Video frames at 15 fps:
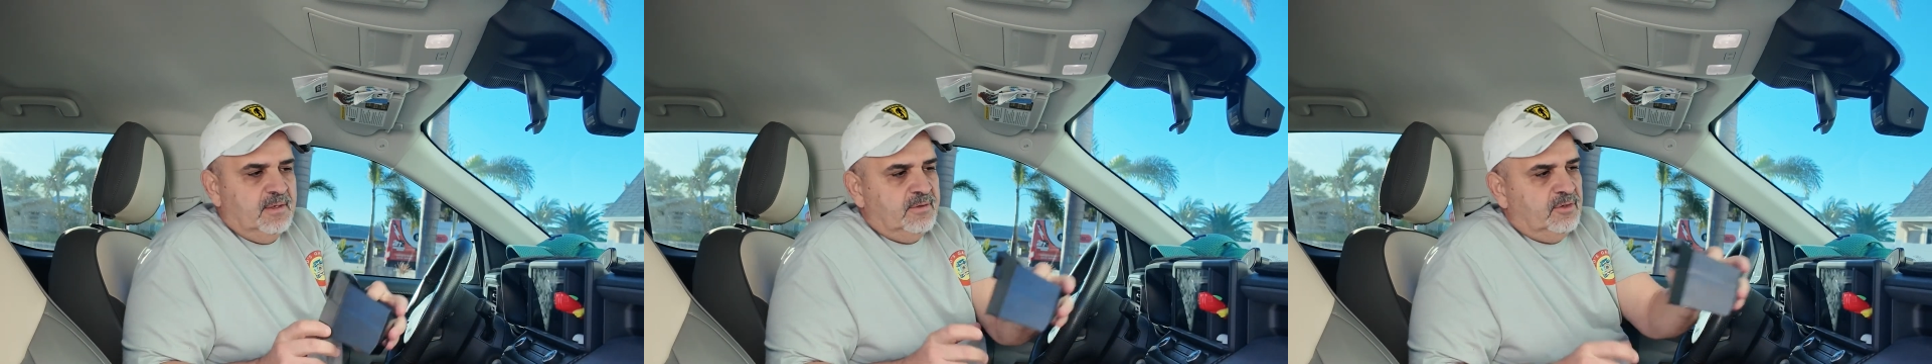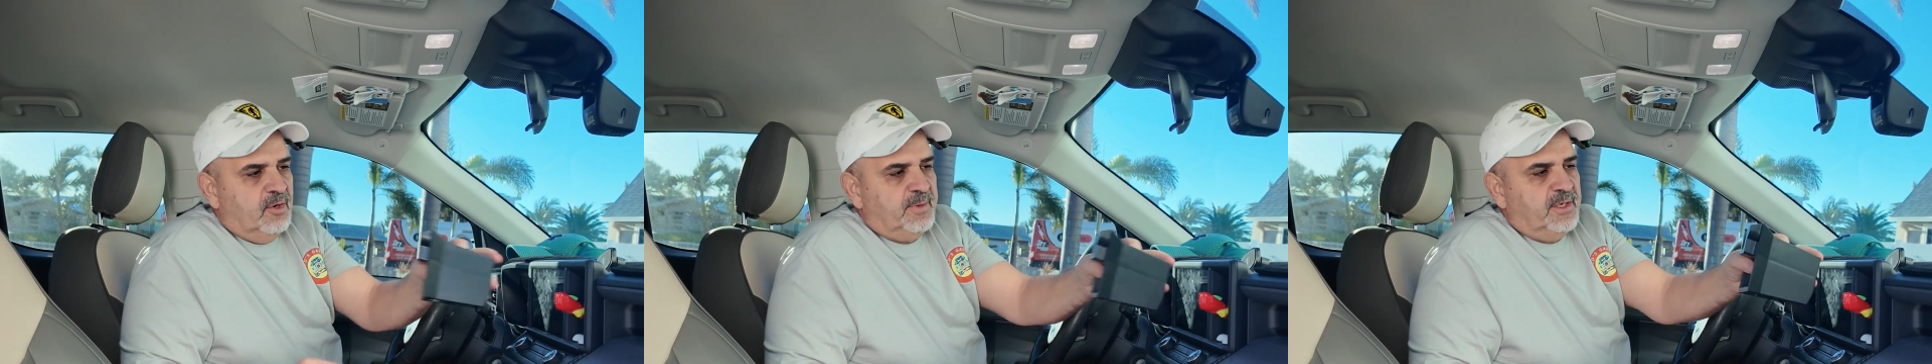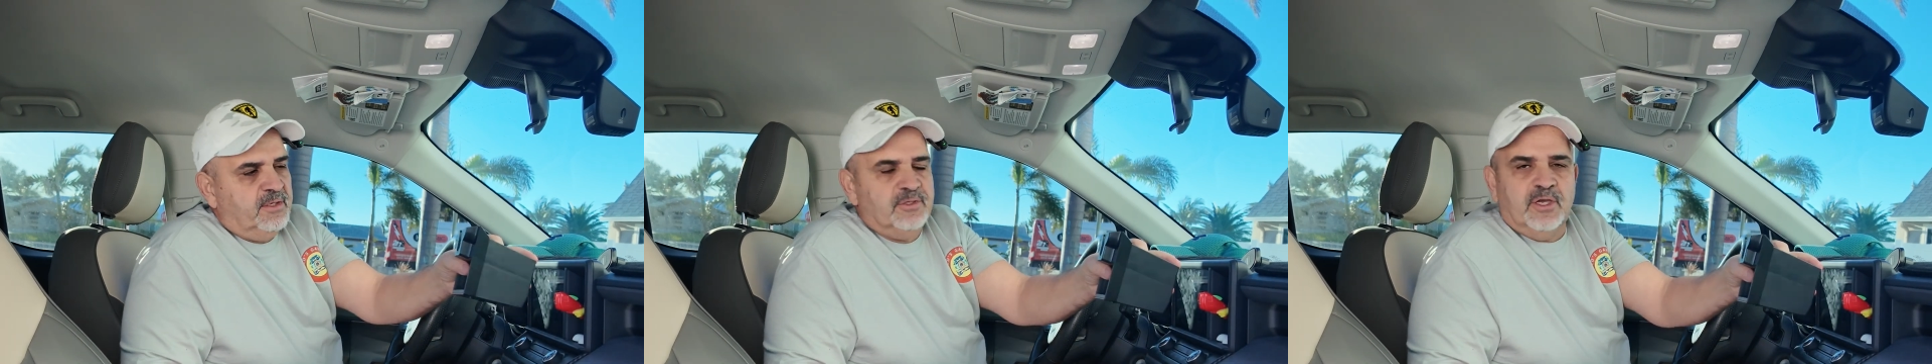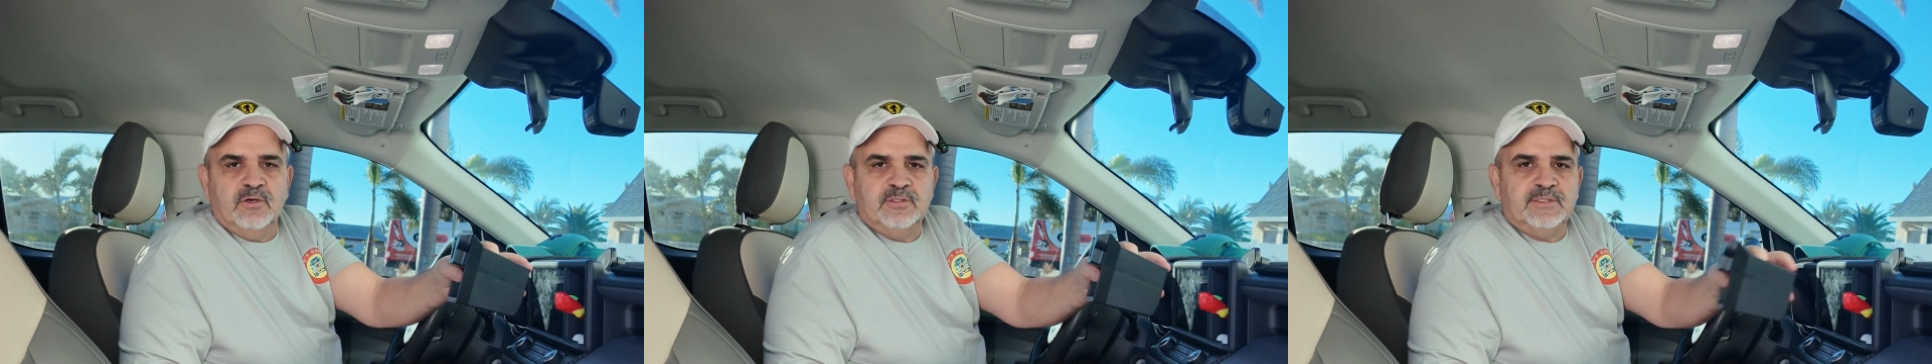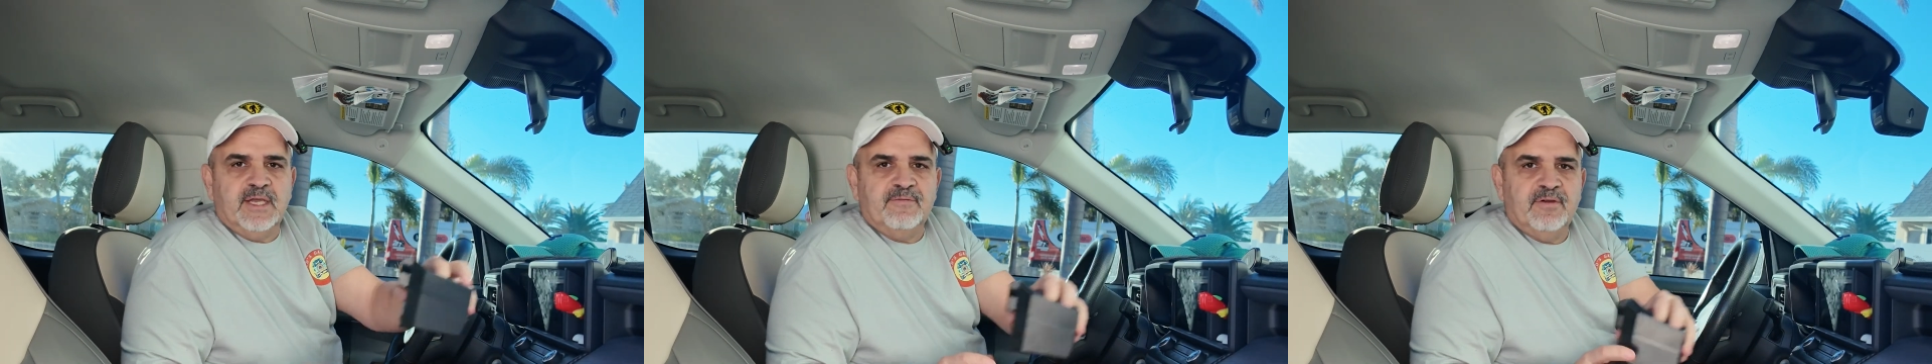Nobody will know
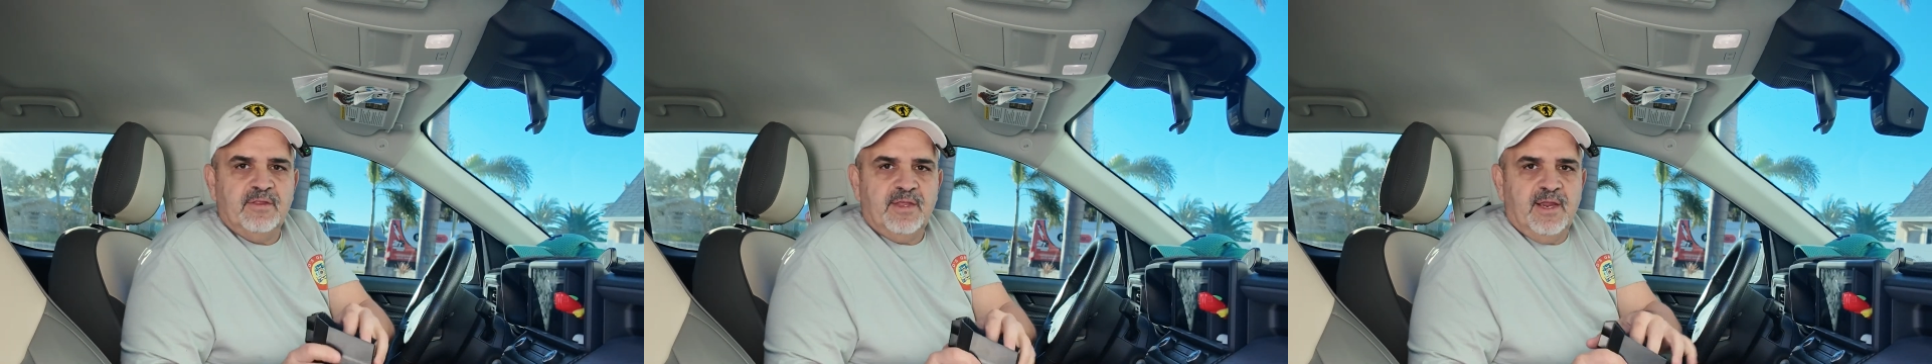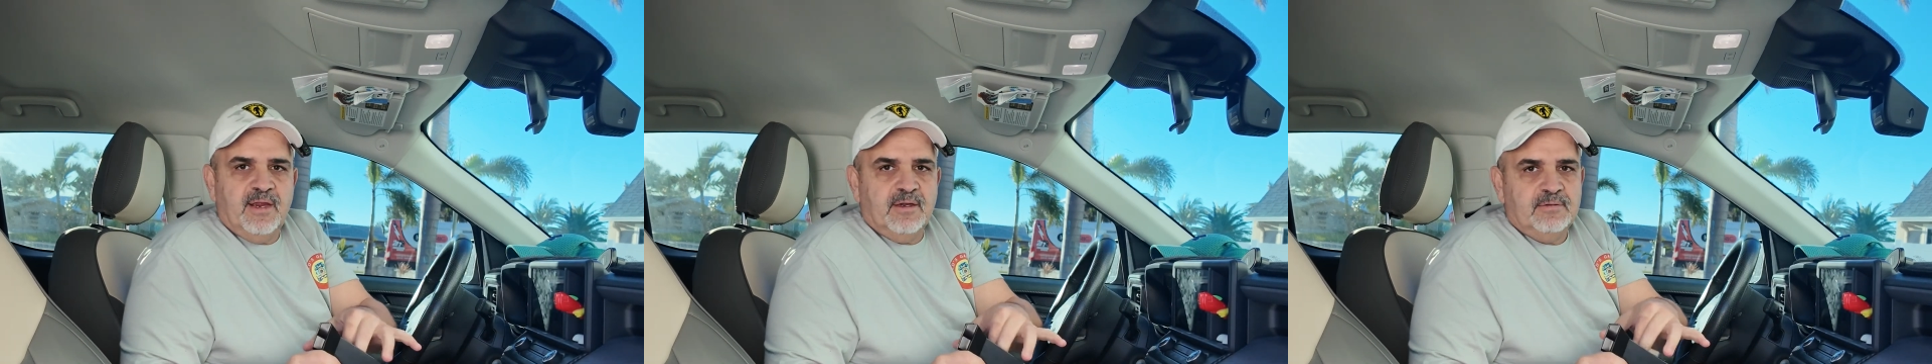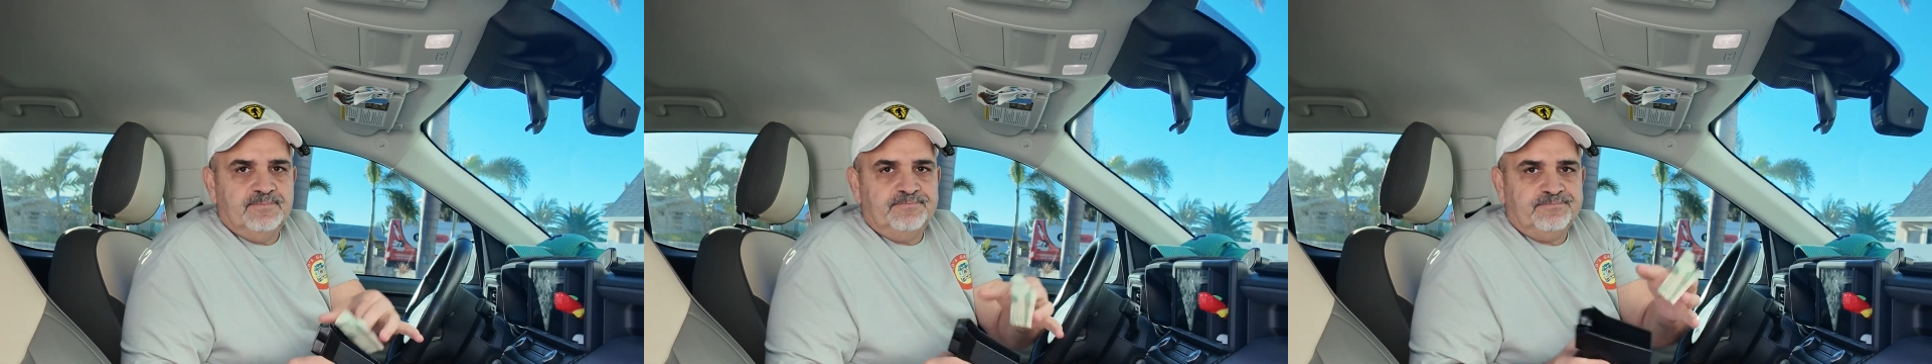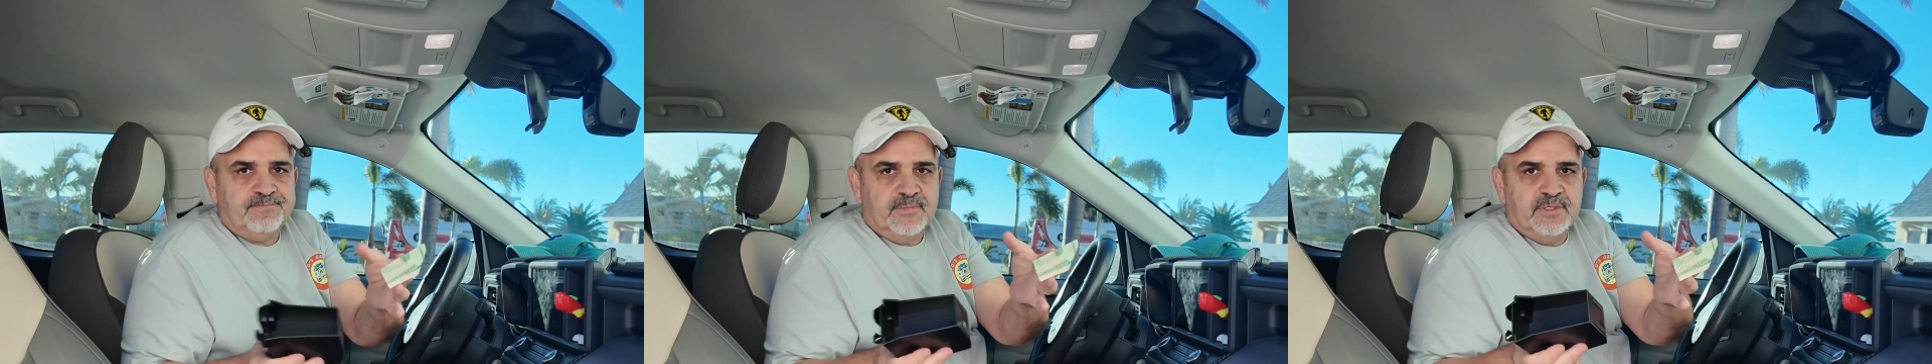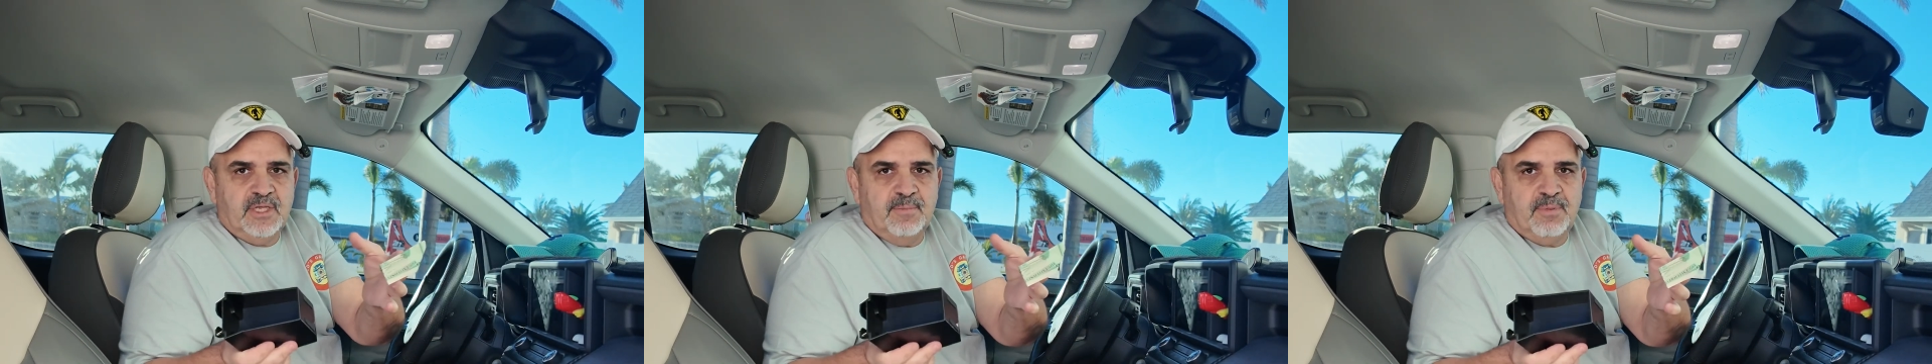it's ever there. You